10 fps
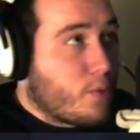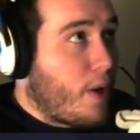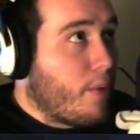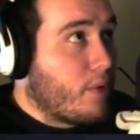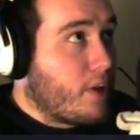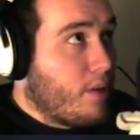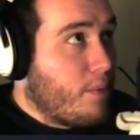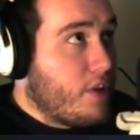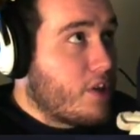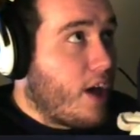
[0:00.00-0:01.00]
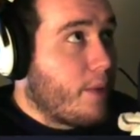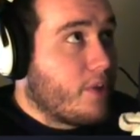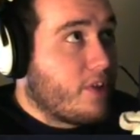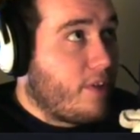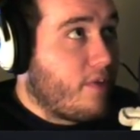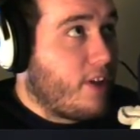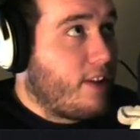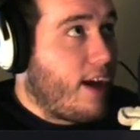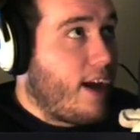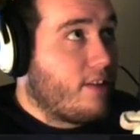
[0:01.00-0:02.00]
probably going to be shops and stuff
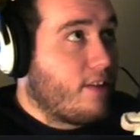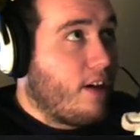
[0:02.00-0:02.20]
like that.